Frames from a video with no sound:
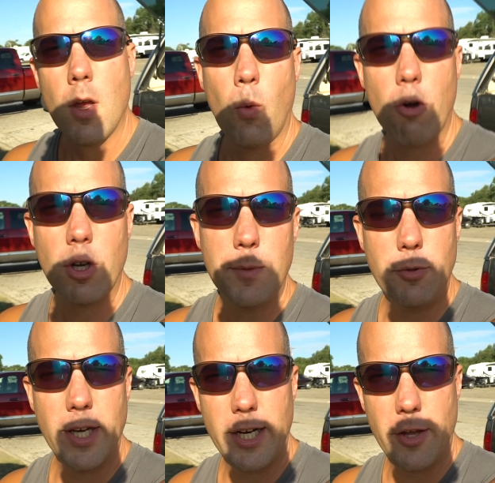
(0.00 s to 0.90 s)
Welcome
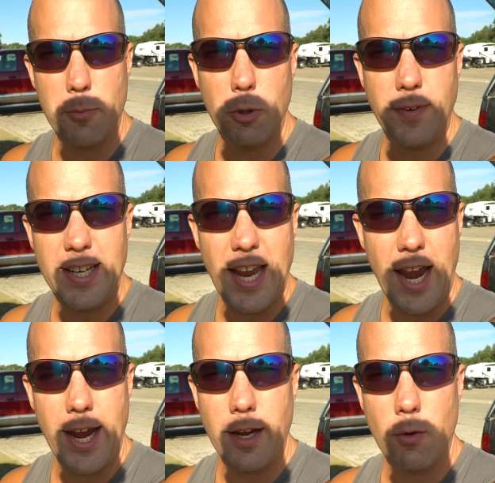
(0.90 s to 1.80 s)
to yet another moving
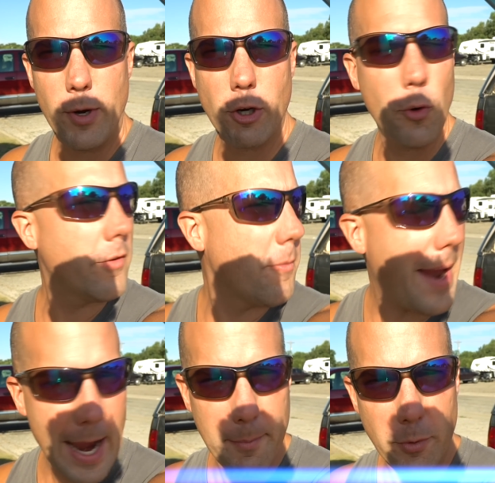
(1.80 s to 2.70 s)
day. We are going from
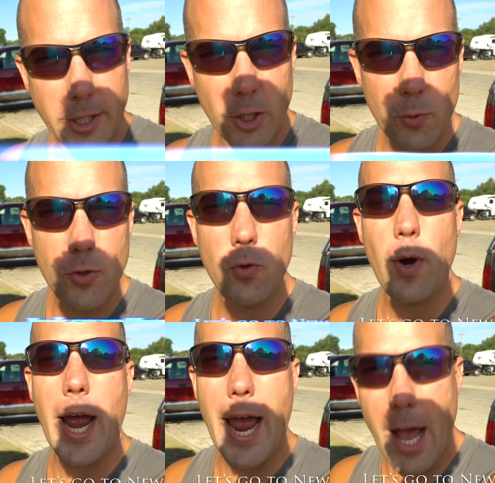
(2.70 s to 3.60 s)
Amarillo
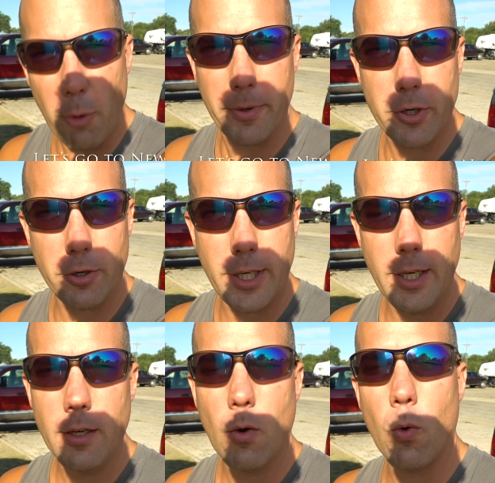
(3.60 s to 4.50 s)
to
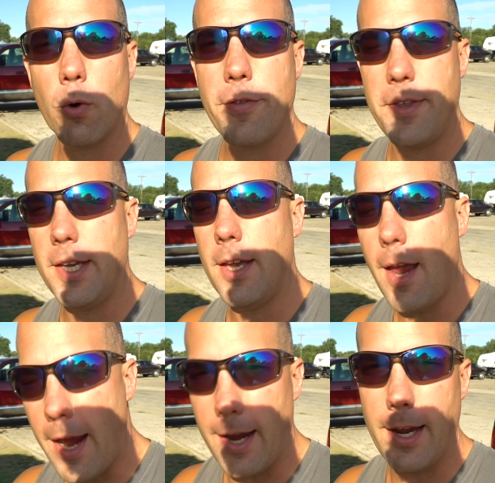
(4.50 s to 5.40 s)
Albuquerque, or the
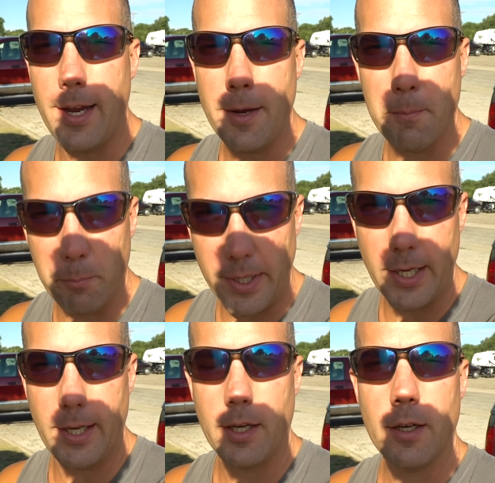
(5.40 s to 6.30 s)

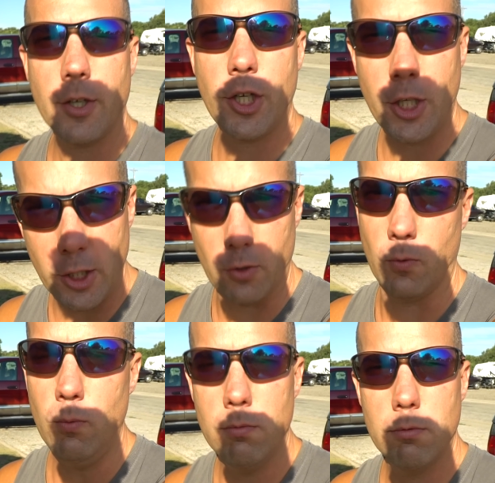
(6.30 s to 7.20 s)

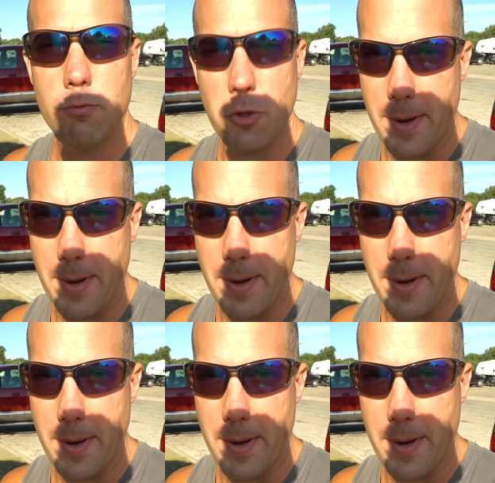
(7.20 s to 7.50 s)
ABQ, New